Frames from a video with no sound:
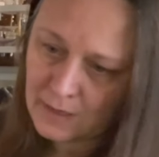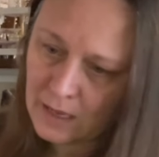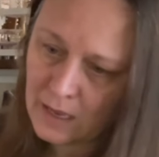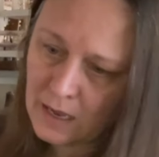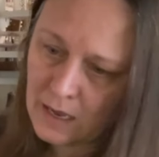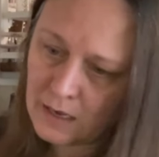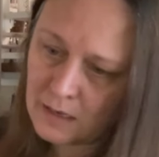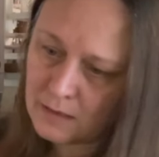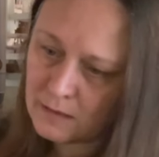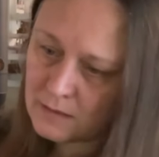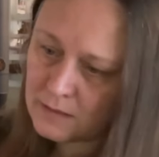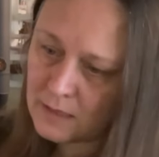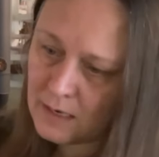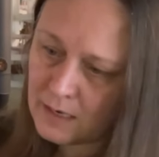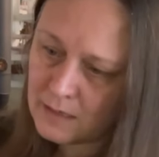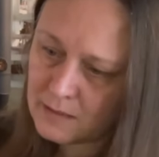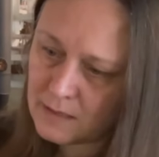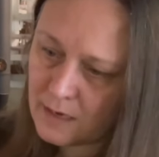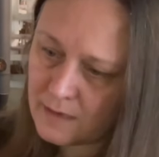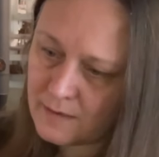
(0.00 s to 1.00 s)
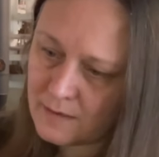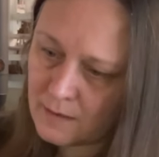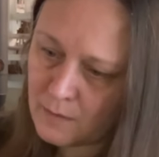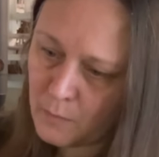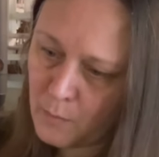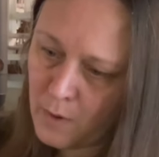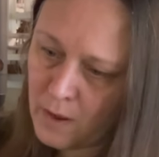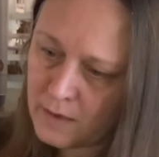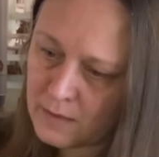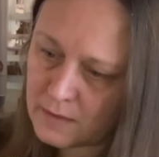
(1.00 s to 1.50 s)
and it doesn't
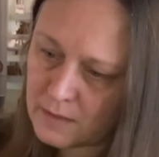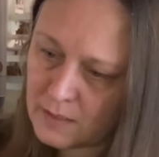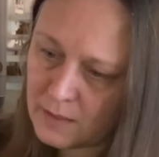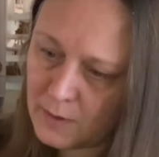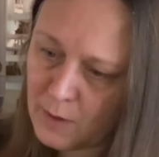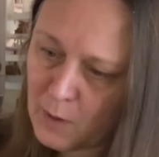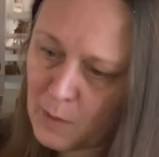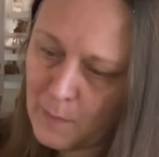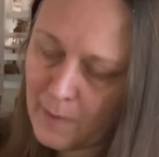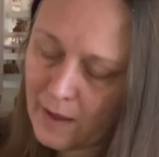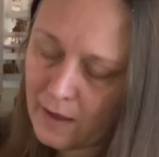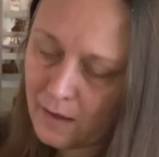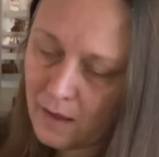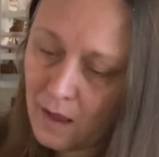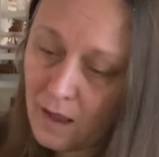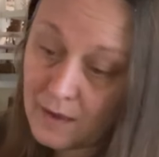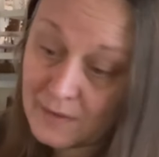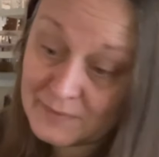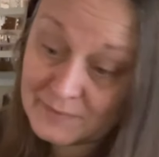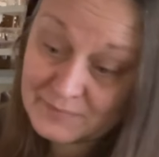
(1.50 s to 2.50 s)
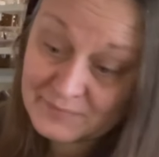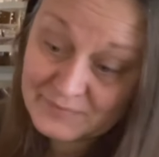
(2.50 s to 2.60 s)
want to go back on.